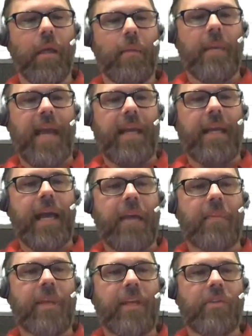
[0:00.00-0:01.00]
adding
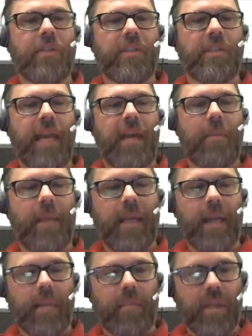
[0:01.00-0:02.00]
IP addresses,
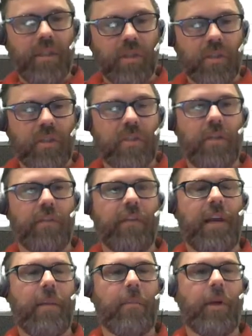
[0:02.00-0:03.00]
out-of-band IP addresses to the
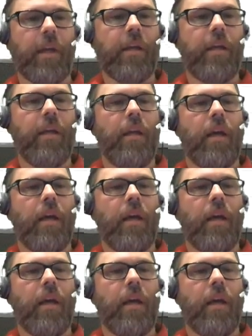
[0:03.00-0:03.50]
fabric.